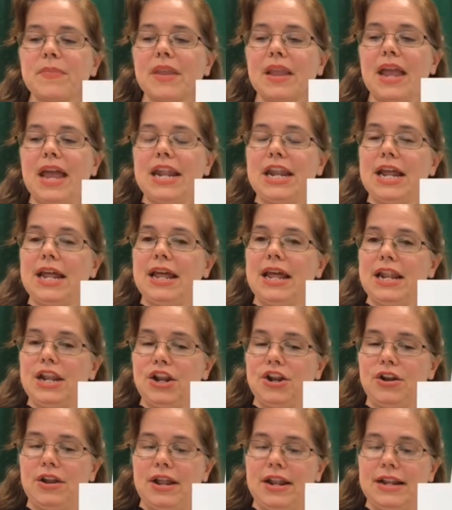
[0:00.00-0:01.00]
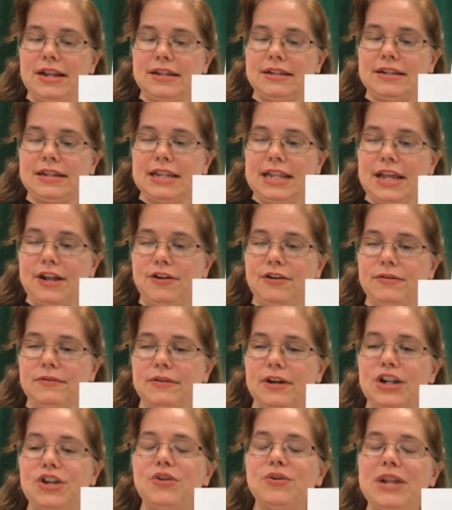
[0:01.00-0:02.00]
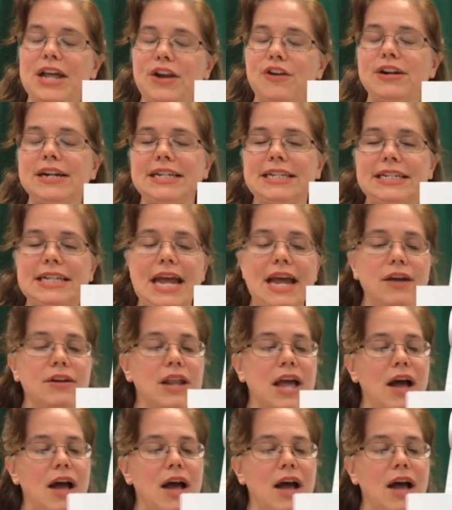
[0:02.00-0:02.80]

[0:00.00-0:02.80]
and its letter, a new letter and its sound.